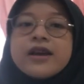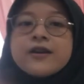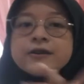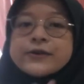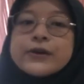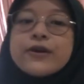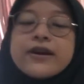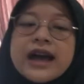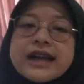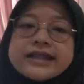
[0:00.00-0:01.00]
So
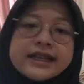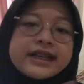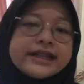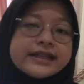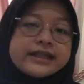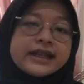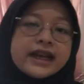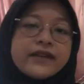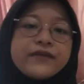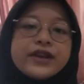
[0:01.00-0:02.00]
guys, in the
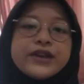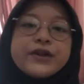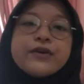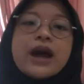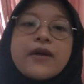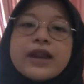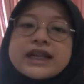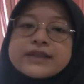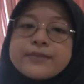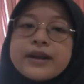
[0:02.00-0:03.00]
second video, I will
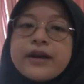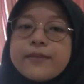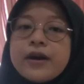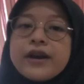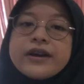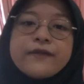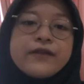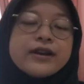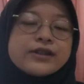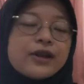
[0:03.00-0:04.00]
explain about the
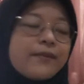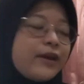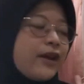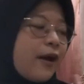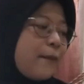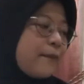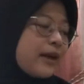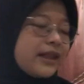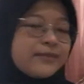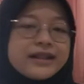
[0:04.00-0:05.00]
philosophy of
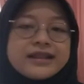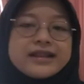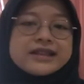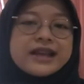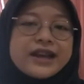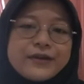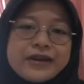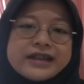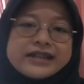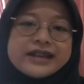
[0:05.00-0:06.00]
mathematics
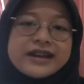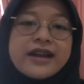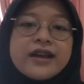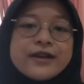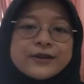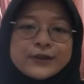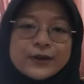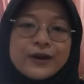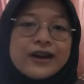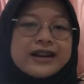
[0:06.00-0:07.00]
education.
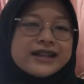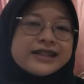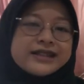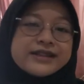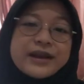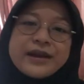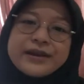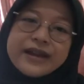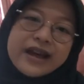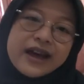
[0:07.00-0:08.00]
So let's check
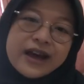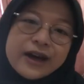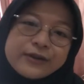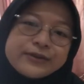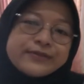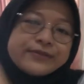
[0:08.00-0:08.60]
it out.